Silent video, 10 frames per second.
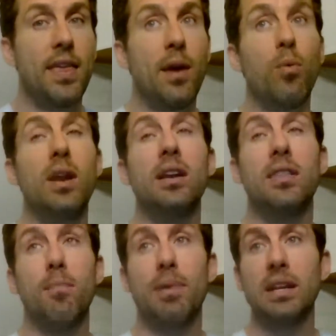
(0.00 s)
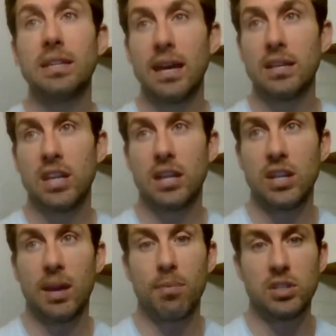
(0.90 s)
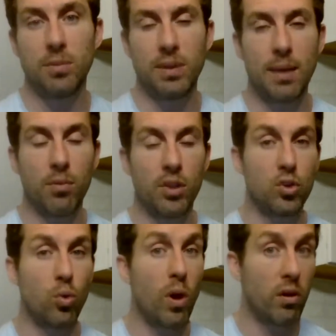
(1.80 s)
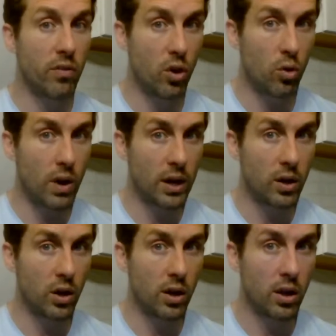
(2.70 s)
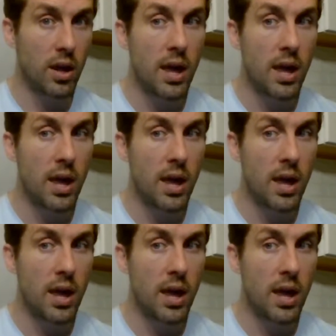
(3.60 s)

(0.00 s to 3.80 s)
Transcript: They went into the Big Ten championship game with a 12-0 record.